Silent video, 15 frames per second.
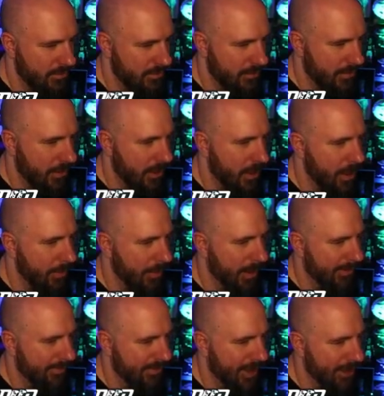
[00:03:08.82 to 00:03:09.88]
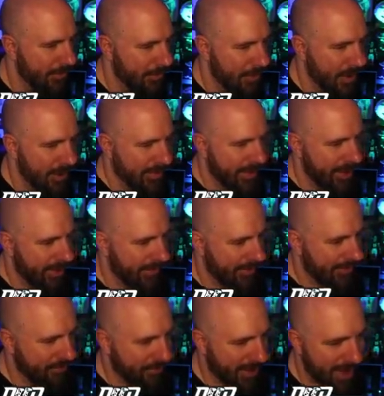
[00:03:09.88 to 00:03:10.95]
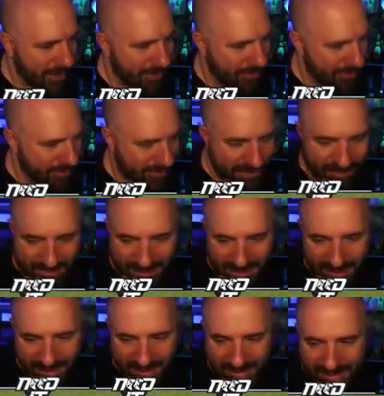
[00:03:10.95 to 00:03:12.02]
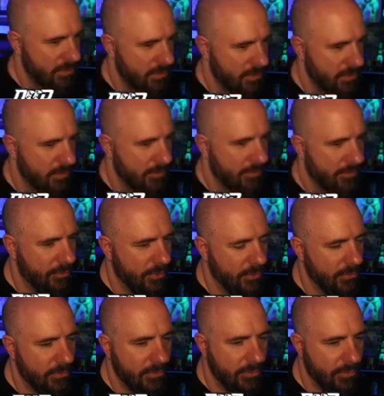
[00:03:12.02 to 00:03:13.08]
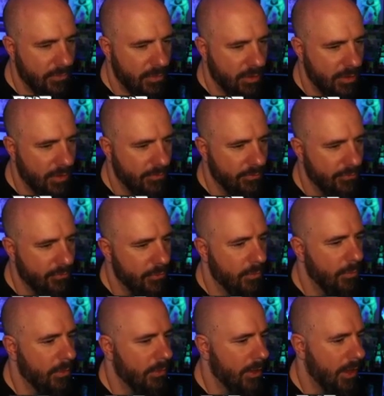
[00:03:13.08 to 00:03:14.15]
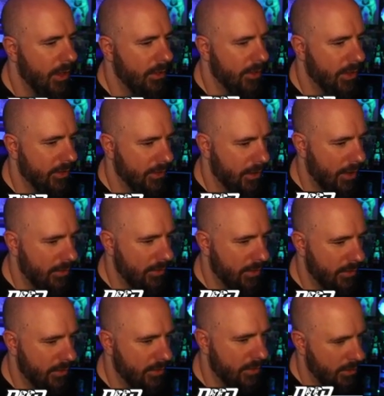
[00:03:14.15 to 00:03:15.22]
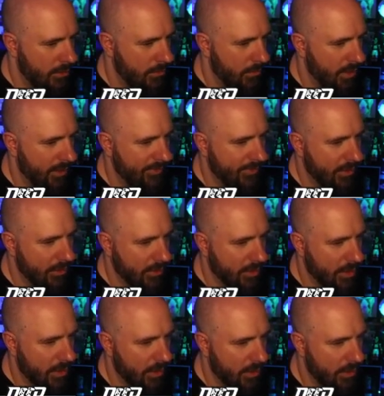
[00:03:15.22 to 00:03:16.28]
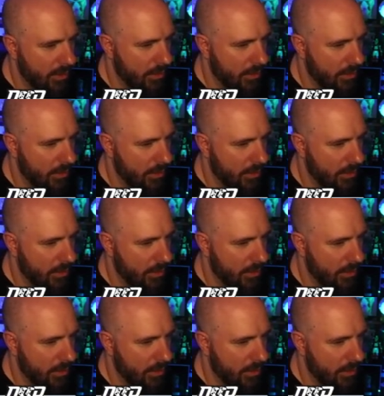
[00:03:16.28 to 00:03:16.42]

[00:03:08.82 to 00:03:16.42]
Up, oh, it's time to run now. That's what happens when they're scared. Yo, that's what you do. You run cover four, bro. I like, I like when I tell y'all,